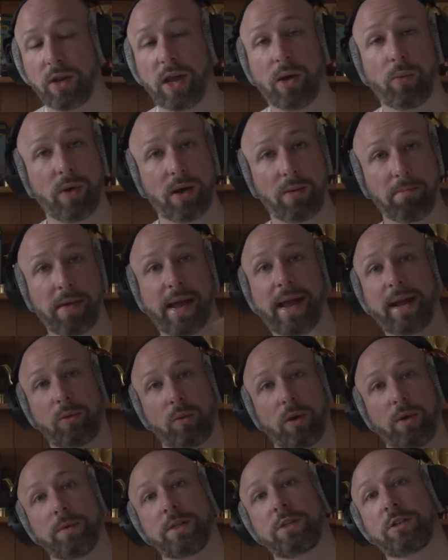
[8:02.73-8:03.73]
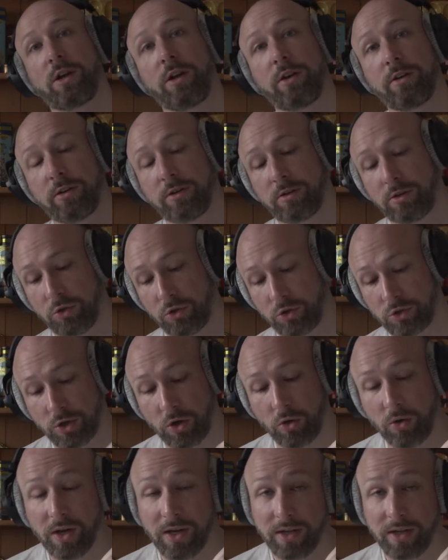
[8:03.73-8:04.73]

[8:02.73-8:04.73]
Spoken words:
and we are back where we started. So